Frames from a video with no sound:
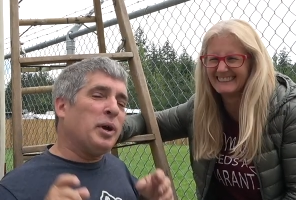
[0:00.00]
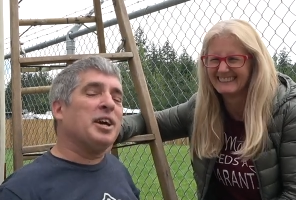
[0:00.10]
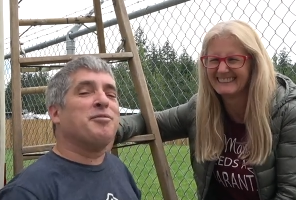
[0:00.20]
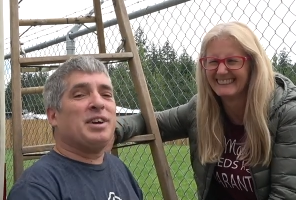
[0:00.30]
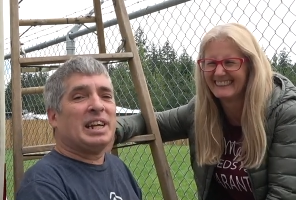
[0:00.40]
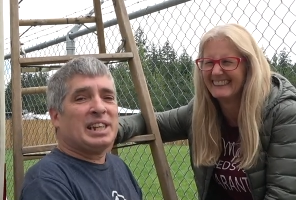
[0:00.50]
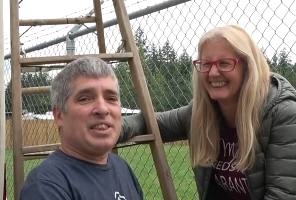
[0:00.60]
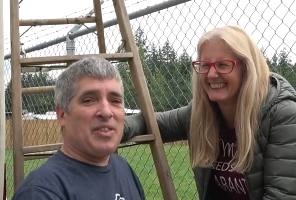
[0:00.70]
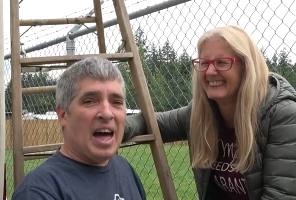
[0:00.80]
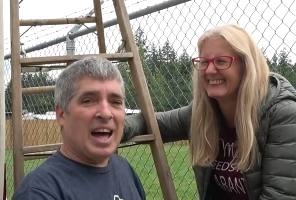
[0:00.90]
Speaker 1: we could fix
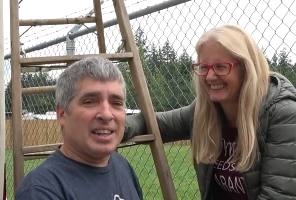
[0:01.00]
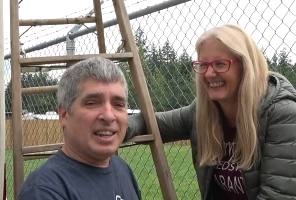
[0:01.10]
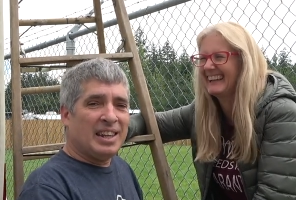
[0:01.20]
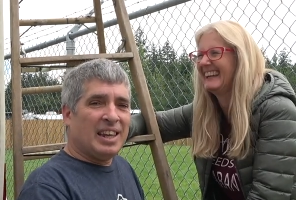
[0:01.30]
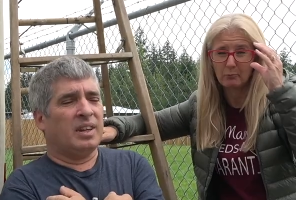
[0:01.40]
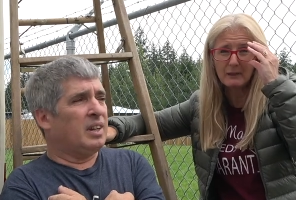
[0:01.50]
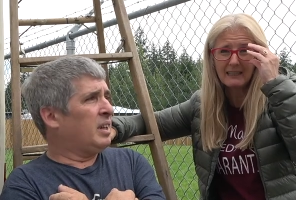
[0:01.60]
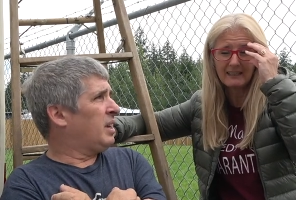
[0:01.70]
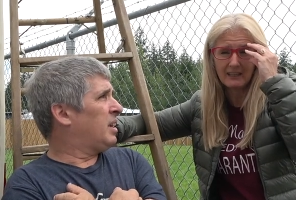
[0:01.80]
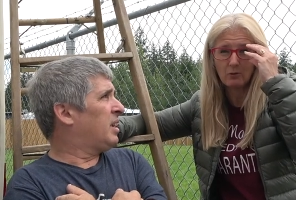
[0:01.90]
that. okay.
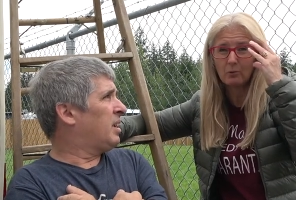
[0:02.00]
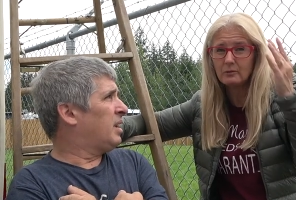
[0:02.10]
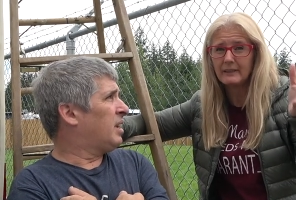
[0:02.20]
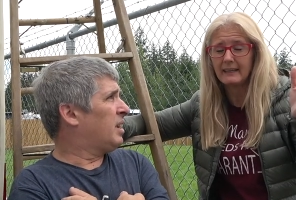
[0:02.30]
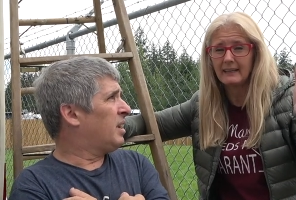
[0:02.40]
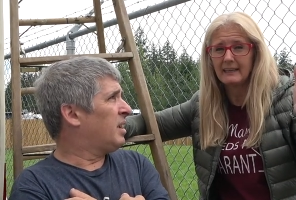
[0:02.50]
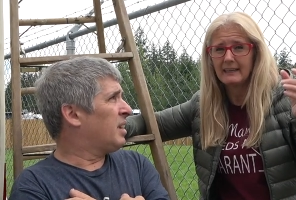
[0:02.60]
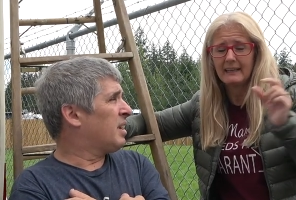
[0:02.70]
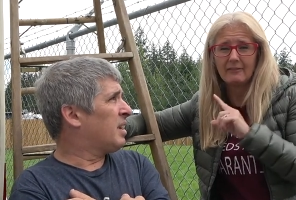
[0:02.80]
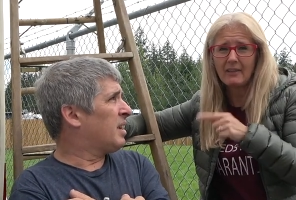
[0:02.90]
Speaker 2: Really, the only
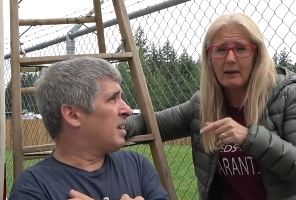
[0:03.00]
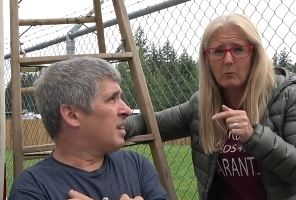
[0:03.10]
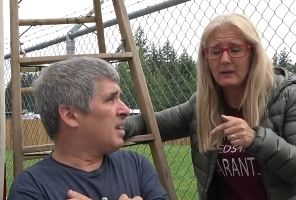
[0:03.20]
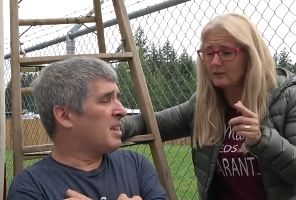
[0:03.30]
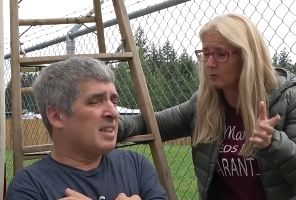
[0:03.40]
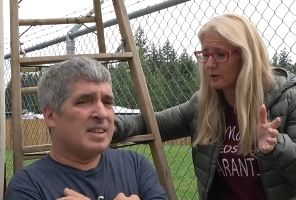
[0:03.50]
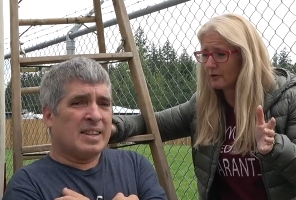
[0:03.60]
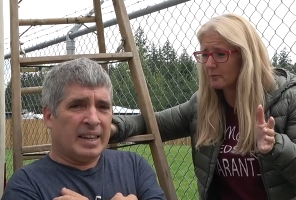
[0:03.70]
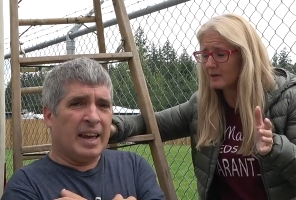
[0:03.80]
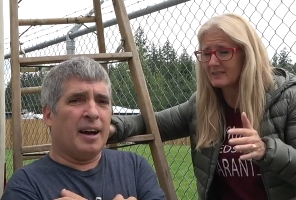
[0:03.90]
if that one
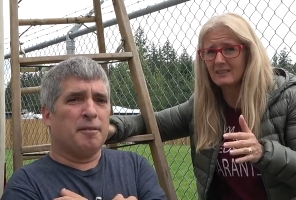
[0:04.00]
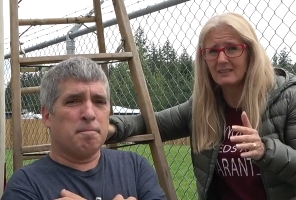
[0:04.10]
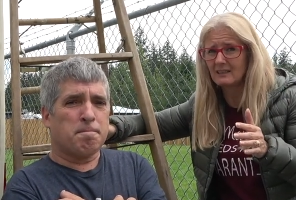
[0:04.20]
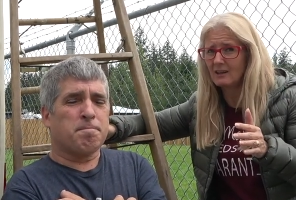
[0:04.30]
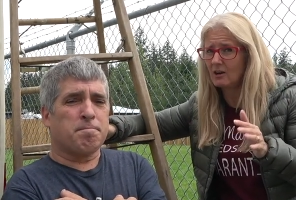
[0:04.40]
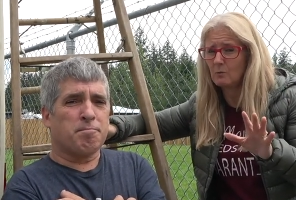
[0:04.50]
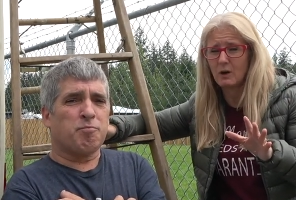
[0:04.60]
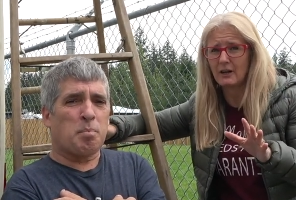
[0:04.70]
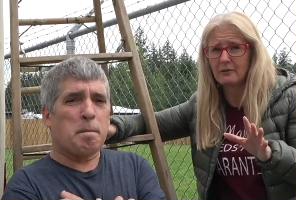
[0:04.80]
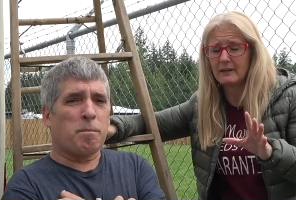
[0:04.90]
corner yeah. wasn't got
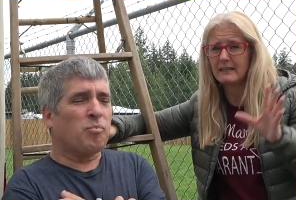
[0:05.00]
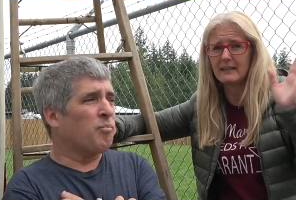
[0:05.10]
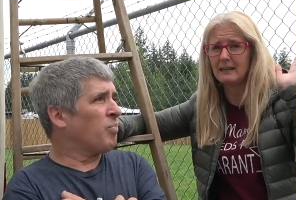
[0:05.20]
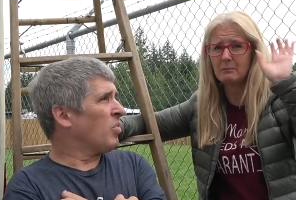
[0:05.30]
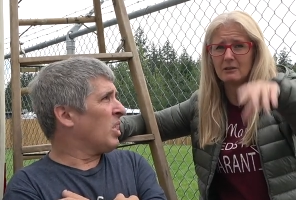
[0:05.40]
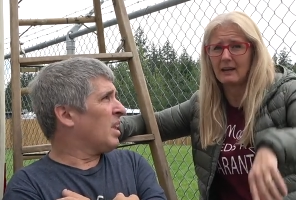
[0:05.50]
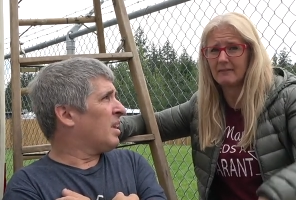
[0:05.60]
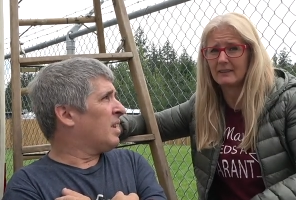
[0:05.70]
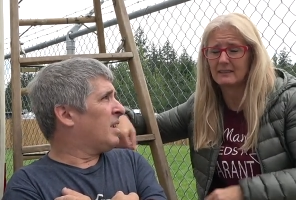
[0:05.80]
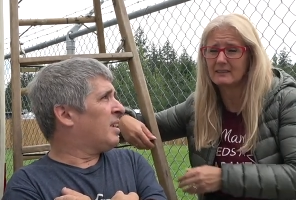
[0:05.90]
water in it, I'd be
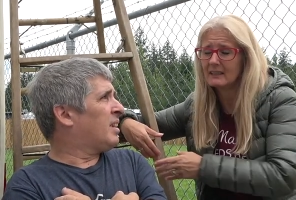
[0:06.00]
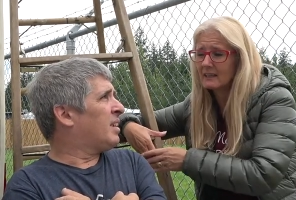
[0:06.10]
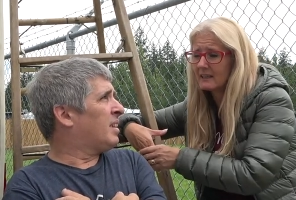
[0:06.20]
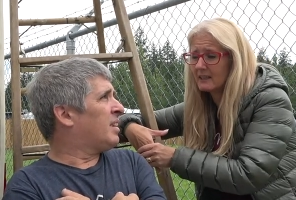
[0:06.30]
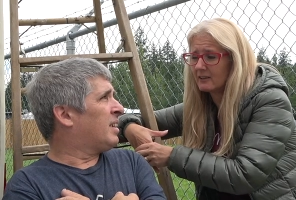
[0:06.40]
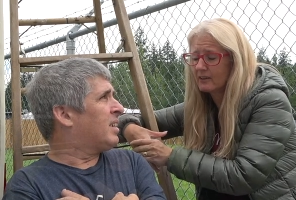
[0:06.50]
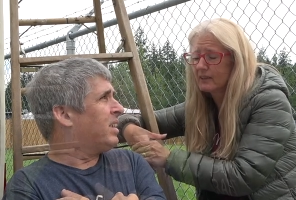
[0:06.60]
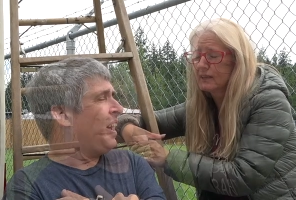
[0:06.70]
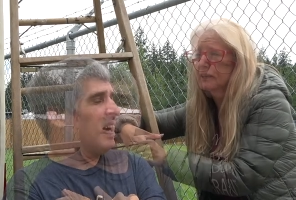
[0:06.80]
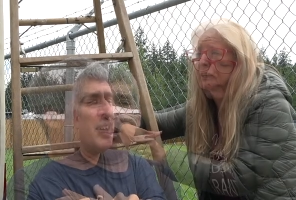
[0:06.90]
driving this thing out of here.
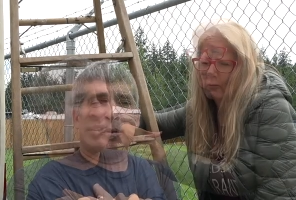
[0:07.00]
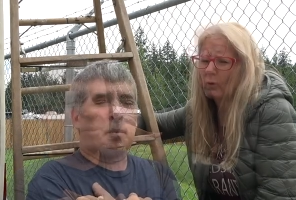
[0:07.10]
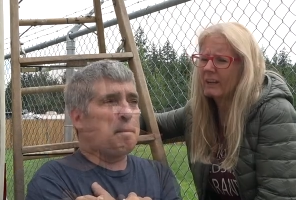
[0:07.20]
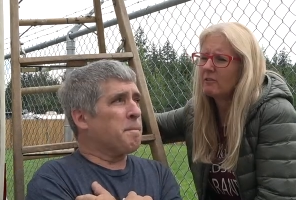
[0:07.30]
Yeah. What do